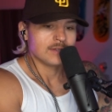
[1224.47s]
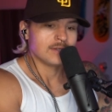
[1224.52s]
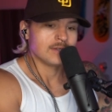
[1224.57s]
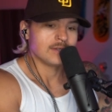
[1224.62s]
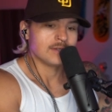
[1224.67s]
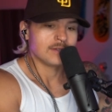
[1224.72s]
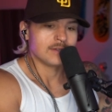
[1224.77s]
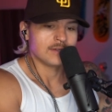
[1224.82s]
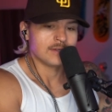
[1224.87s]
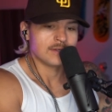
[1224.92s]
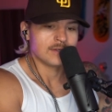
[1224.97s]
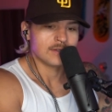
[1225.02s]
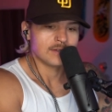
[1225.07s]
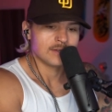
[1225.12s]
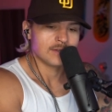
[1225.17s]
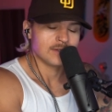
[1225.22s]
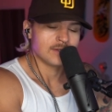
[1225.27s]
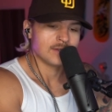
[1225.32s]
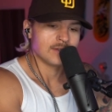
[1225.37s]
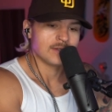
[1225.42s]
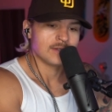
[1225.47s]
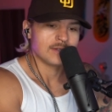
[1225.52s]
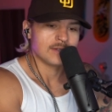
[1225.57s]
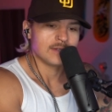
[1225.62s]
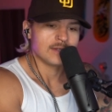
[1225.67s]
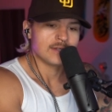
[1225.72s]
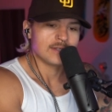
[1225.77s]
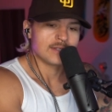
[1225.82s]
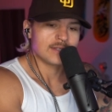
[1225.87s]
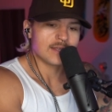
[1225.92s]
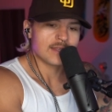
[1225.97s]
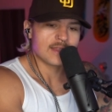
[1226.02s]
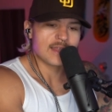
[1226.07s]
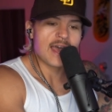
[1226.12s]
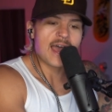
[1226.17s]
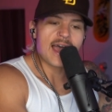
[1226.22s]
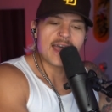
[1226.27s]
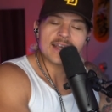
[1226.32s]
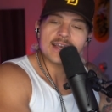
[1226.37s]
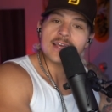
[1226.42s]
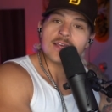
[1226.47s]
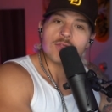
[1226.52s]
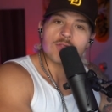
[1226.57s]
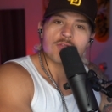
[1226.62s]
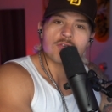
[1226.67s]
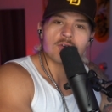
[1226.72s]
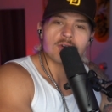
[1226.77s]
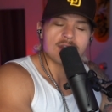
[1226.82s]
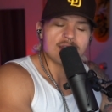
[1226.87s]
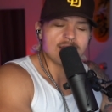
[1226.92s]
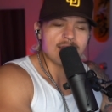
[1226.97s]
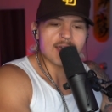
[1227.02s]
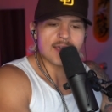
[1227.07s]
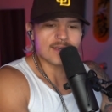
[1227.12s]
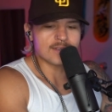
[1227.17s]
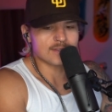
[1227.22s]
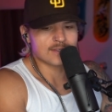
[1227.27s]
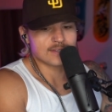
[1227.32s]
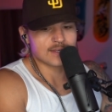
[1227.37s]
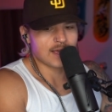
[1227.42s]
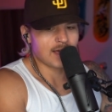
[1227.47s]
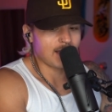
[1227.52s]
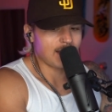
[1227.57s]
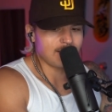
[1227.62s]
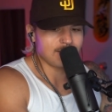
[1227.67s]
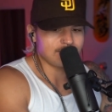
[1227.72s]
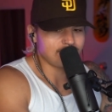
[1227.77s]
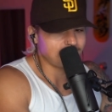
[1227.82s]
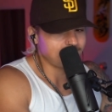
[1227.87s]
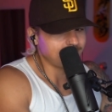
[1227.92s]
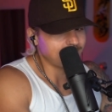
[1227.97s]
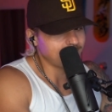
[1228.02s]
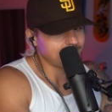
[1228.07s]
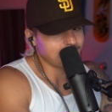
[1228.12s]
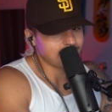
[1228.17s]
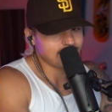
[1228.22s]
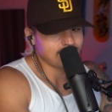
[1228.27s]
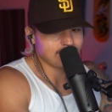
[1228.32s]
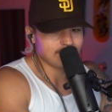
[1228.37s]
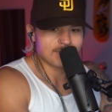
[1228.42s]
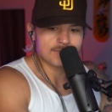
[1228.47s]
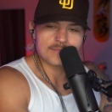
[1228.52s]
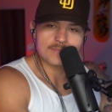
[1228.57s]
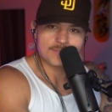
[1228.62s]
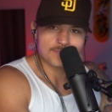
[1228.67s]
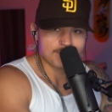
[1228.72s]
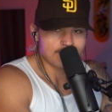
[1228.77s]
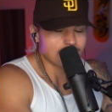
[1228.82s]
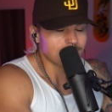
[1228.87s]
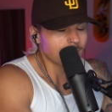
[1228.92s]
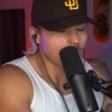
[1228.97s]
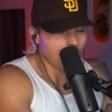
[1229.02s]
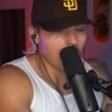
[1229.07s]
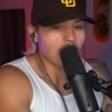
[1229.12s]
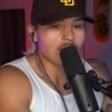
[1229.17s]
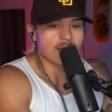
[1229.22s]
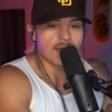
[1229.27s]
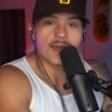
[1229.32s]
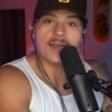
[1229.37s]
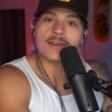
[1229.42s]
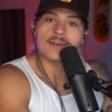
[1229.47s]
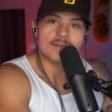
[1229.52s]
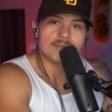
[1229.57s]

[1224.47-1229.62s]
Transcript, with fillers: what to that in 30 days. I, okay.